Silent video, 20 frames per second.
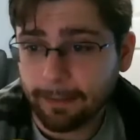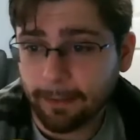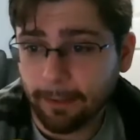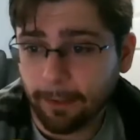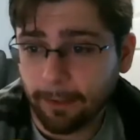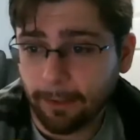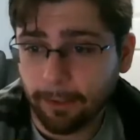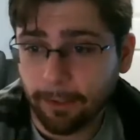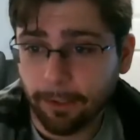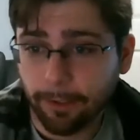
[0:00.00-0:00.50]

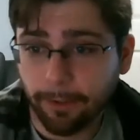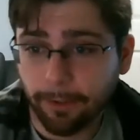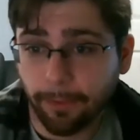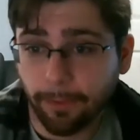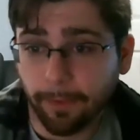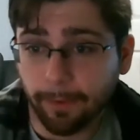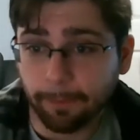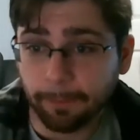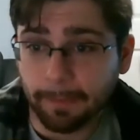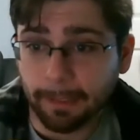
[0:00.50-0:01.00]
all a good
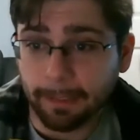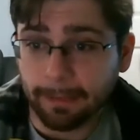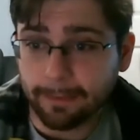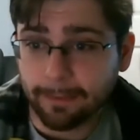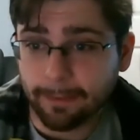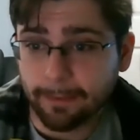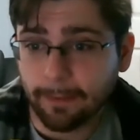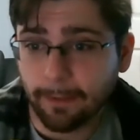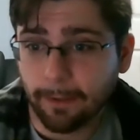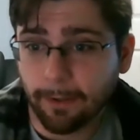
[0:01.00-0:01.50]
thing because
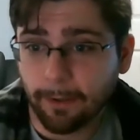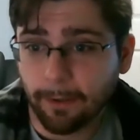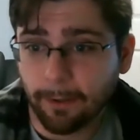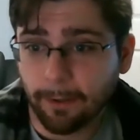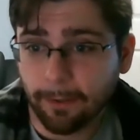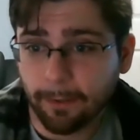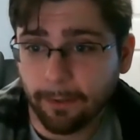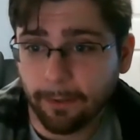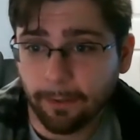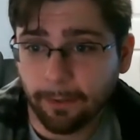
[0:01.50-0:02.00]
it's
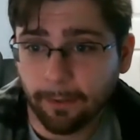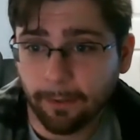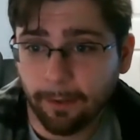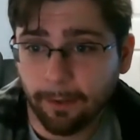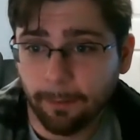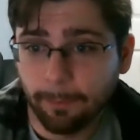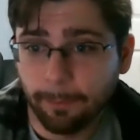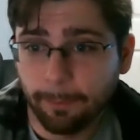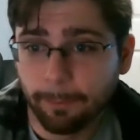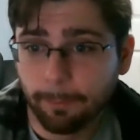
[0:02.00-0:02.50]
all